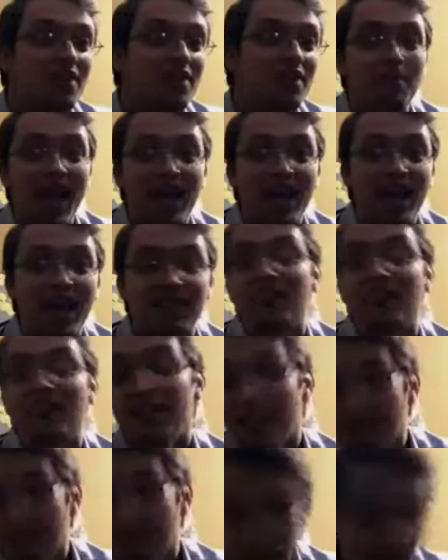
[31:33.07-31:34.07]
this is my
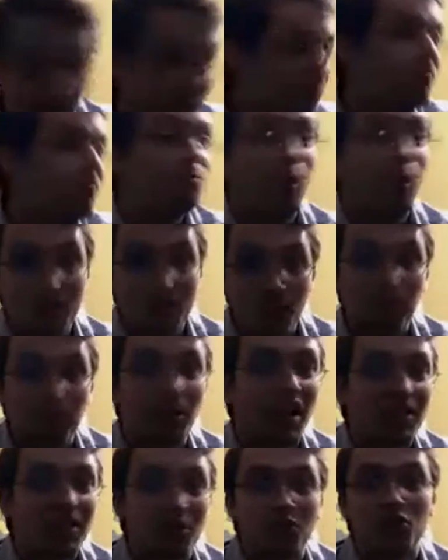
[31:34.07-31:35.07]
mass,
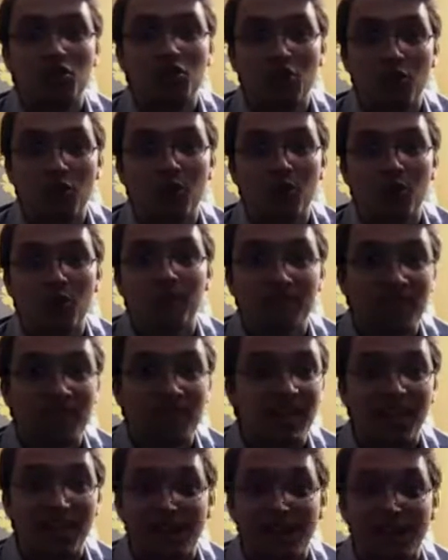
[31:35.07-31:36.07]
multiply those two
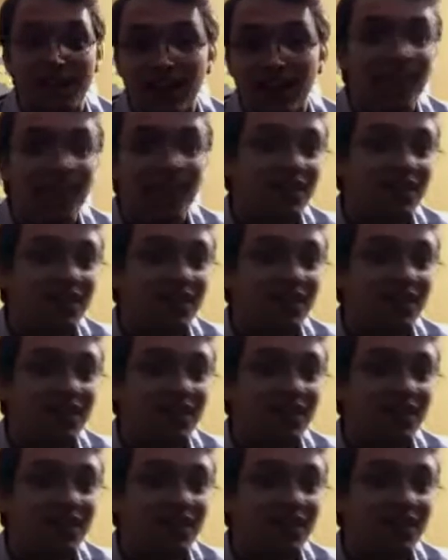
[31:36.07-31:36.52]
together,